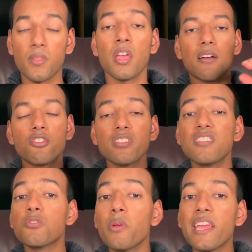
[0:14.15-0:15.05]
Now, just
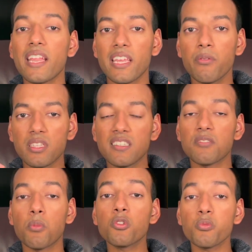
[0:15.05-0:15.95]
this weekend, he released
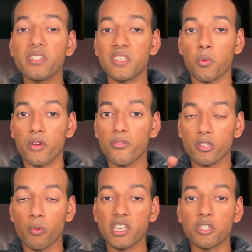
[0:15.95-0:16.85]
his most recent one for
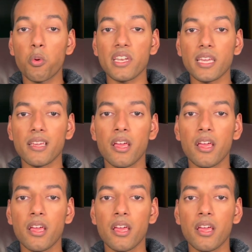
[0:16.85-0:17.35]
2020.